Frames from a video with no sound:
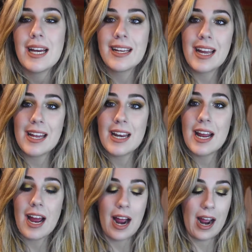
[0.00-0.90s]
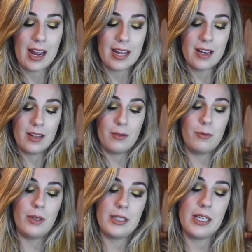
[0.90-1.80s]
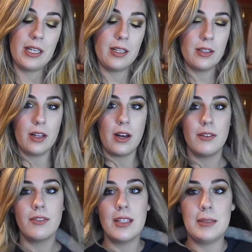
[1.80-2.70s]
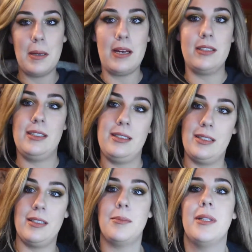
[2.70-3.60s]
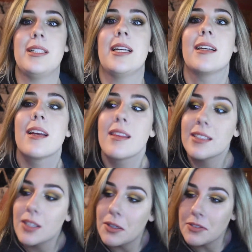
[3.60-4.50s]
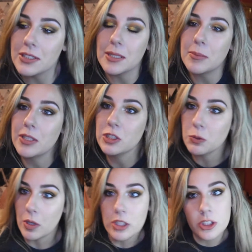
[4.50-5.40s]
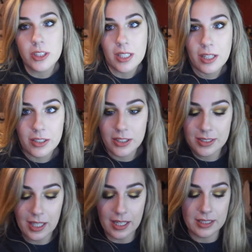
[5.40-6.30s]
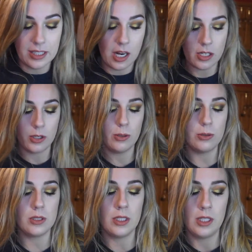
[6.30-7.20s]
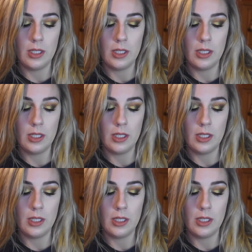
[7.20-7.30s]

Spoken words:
again, I really love this palette. Let me take this off because I'm going to swatch the colors I did not use.